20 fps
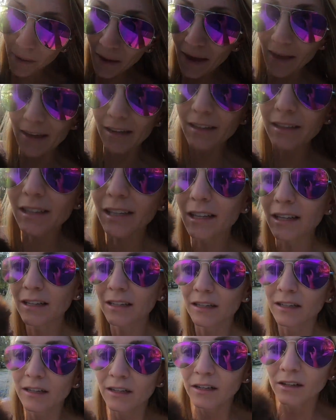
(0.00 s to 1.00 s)
But
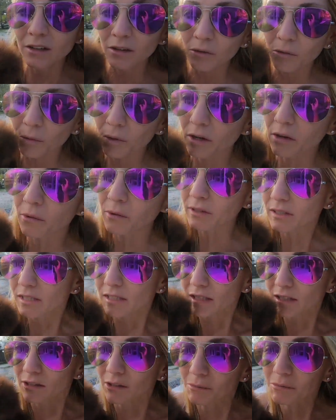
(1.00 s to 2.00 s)
we're going
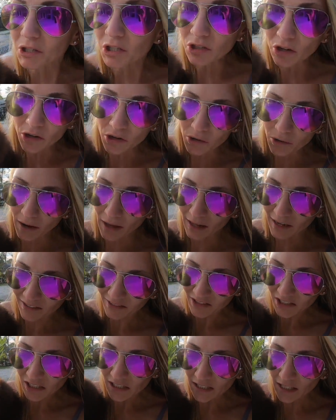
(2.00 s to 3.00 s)
to, I'm going to show you kind
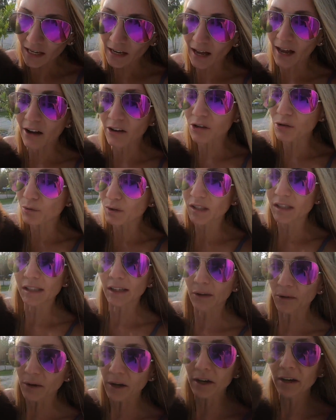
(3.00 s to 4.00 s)
of just like how you would
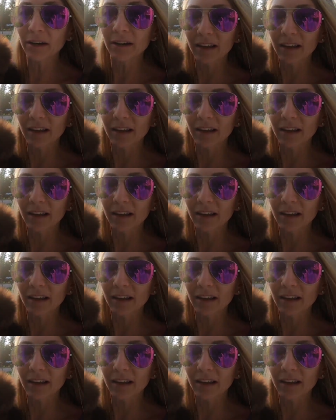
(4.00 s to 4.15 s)
soak